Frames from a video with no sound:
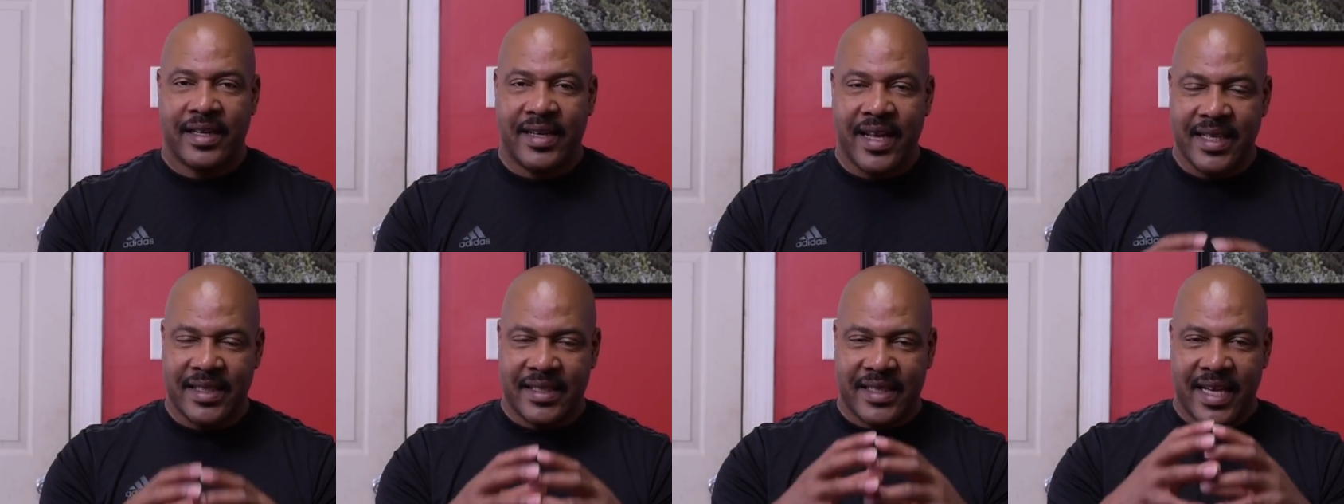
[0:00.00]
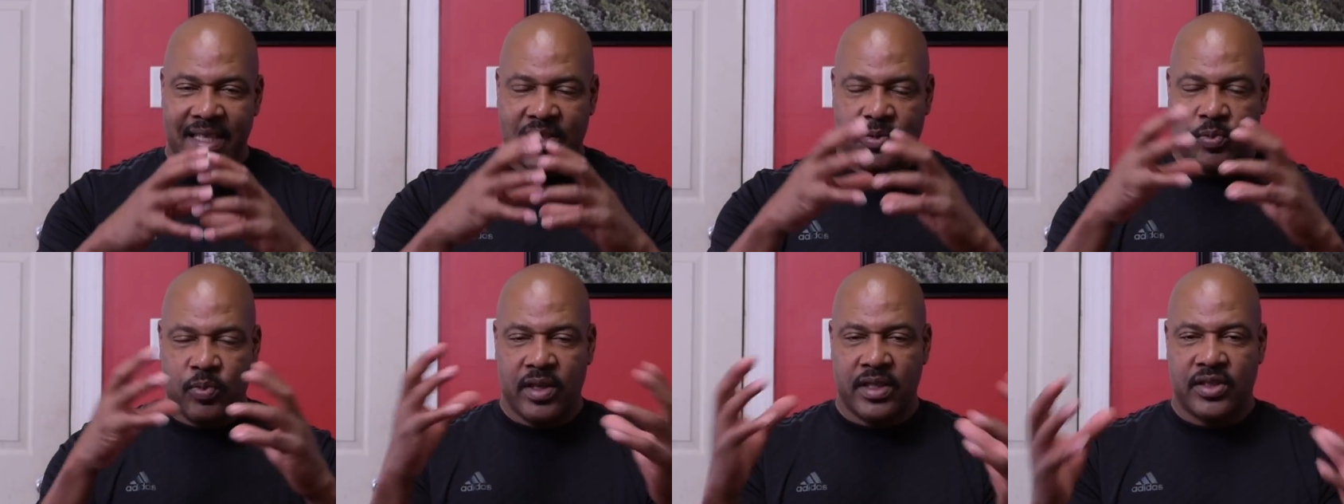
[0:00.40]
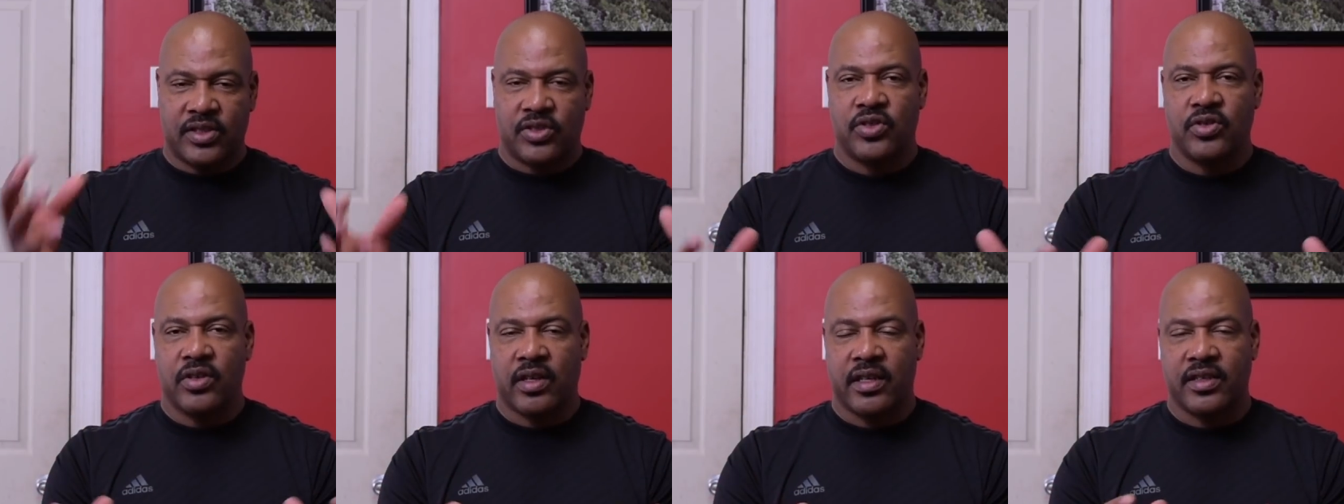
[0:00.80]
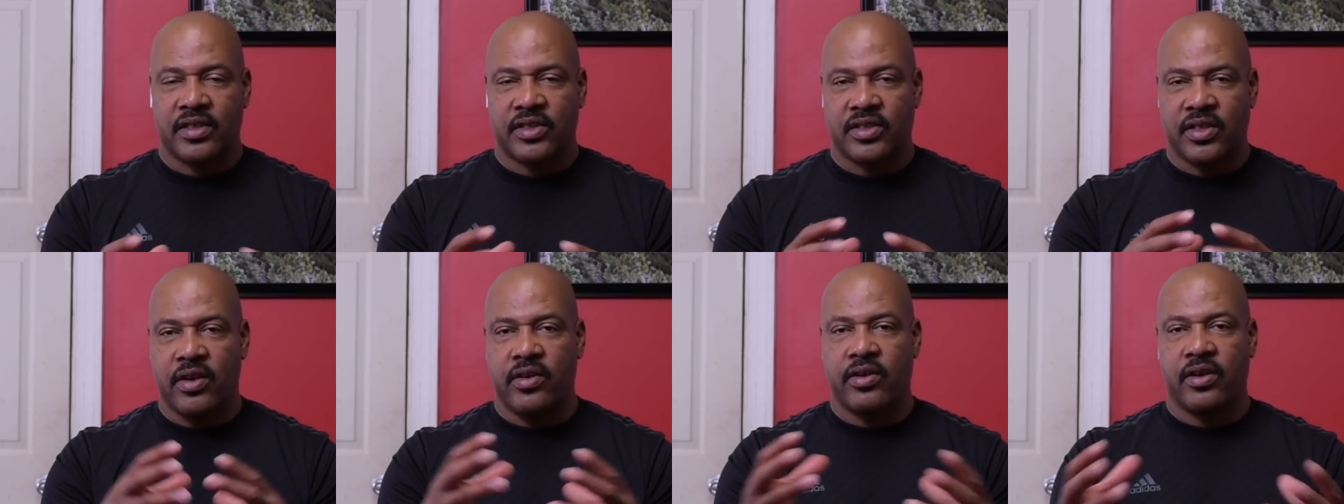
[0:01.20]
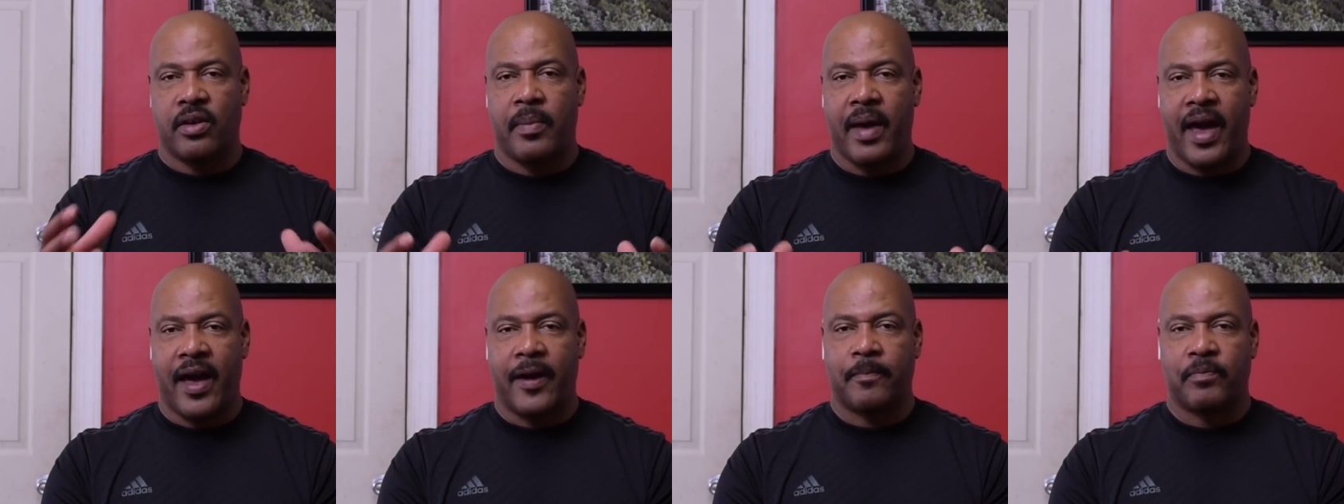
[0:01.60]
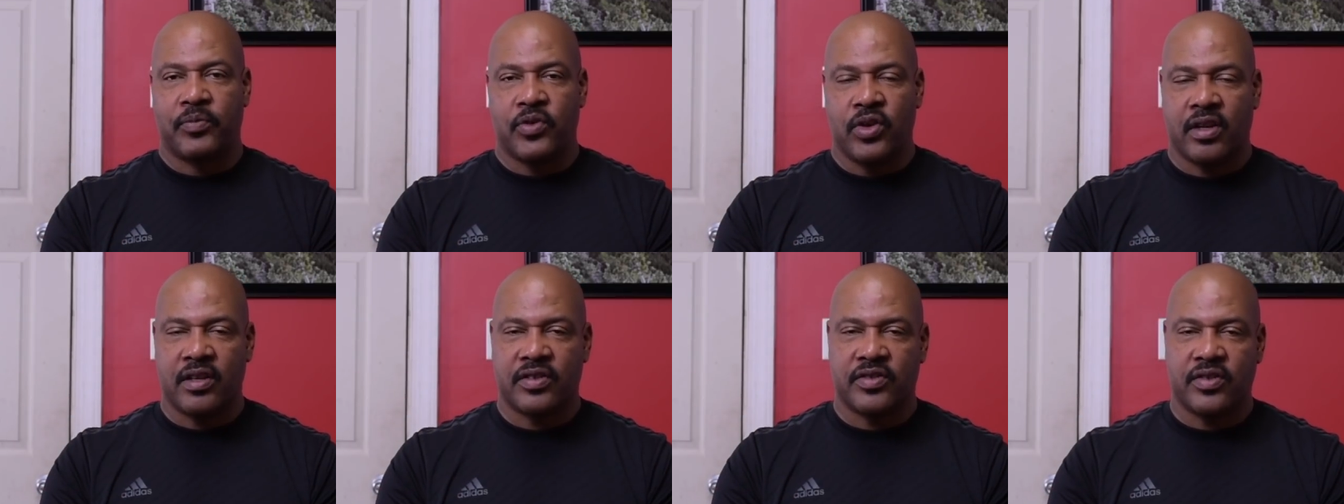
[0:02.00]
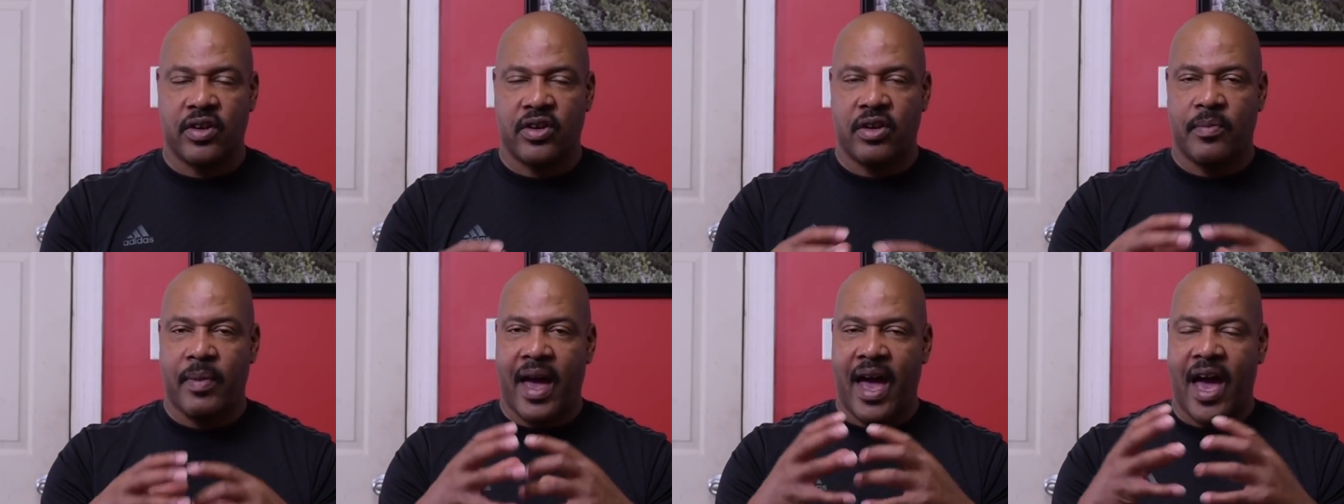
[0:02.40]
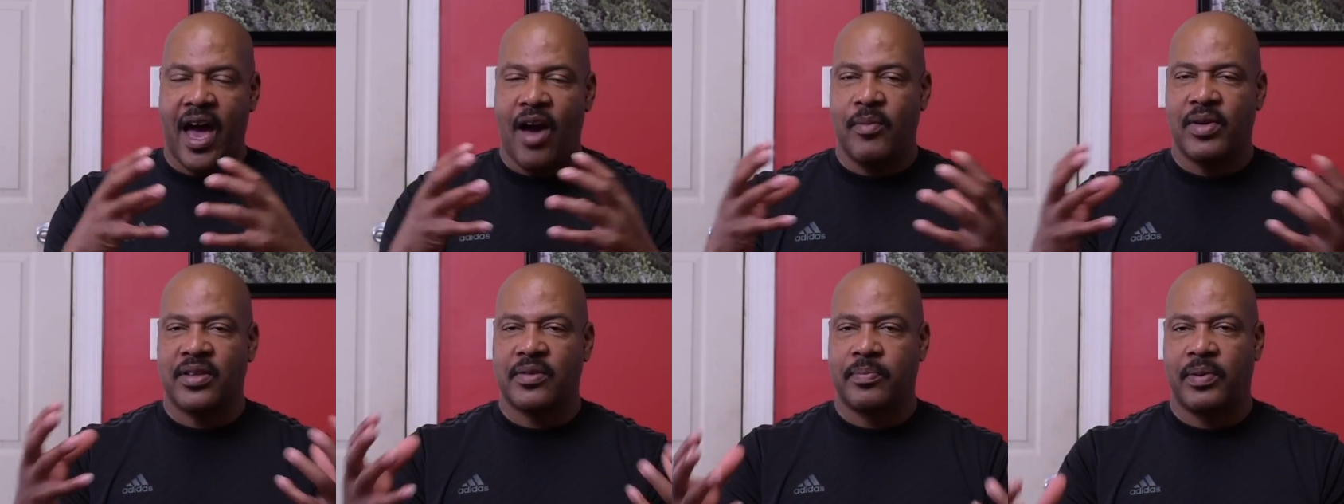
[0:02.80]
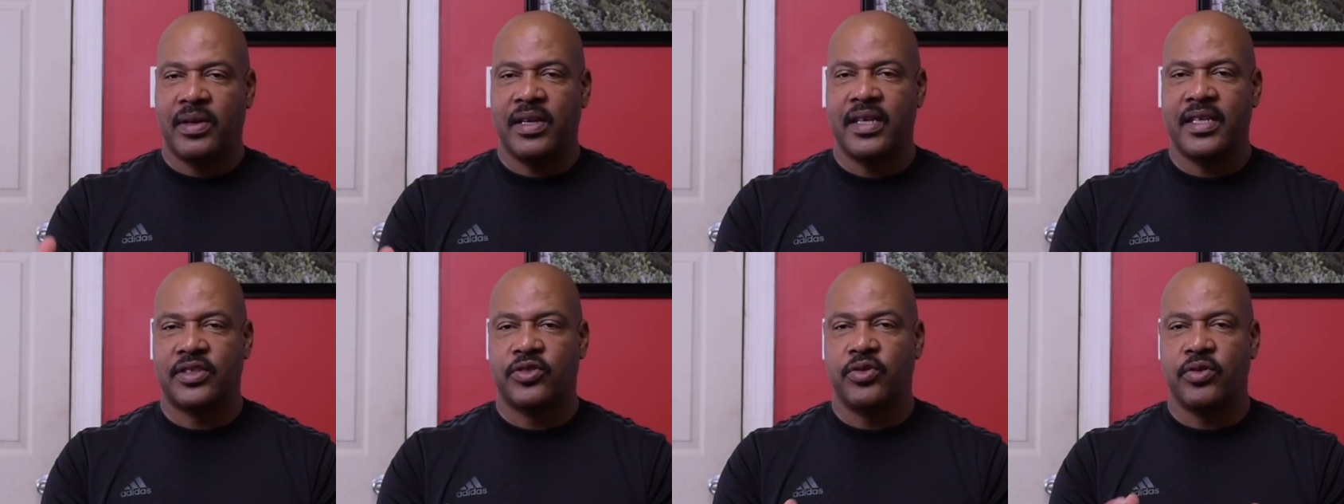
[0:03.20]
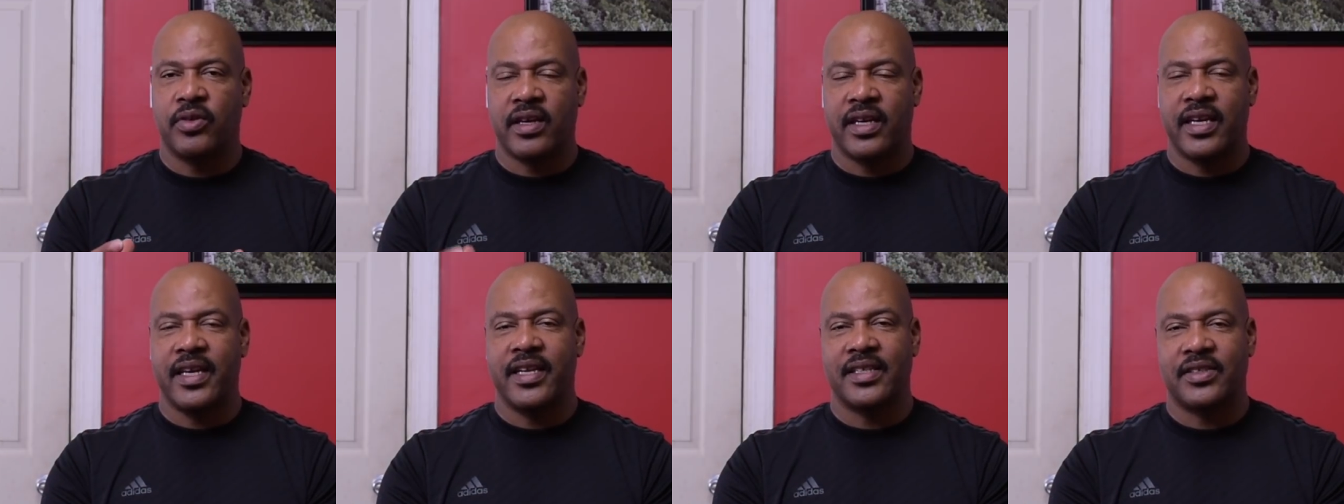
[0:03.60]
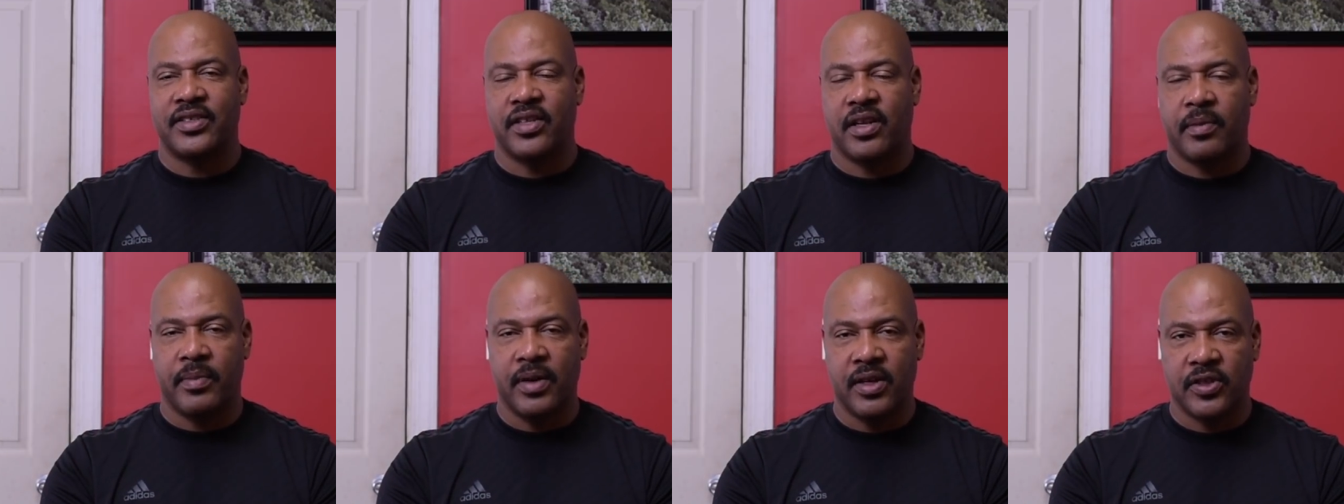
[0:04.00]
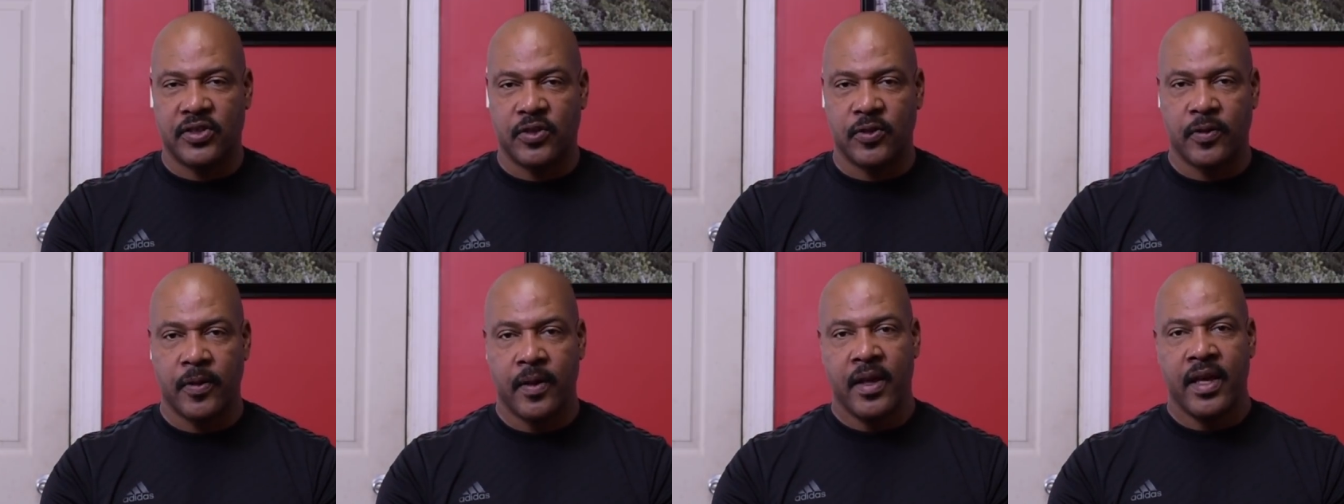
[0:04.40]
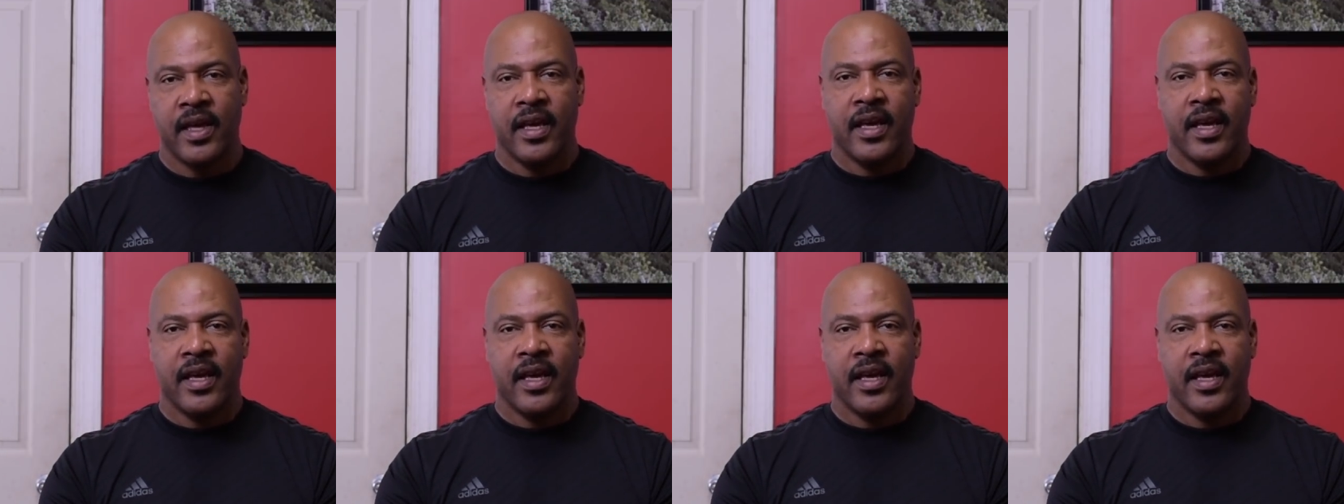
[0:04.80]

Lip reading: That's what you're concerned about. You're concerned about how much blood you can get into the muscle.